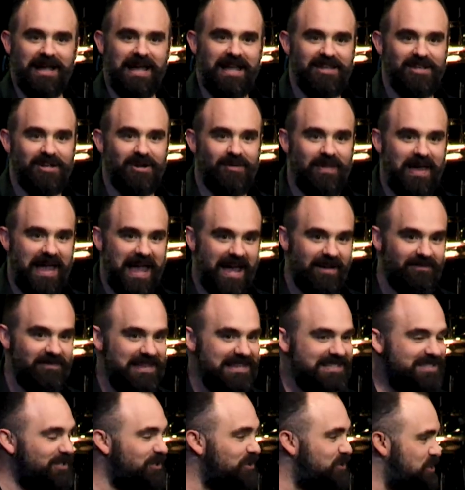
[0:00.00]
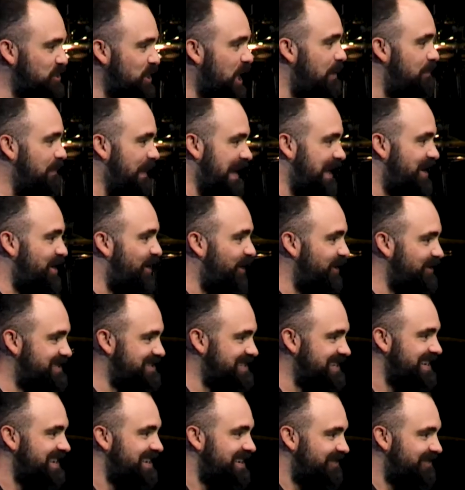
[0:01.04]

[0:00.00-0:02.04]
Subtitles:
And, you know, they have these little shopping carts,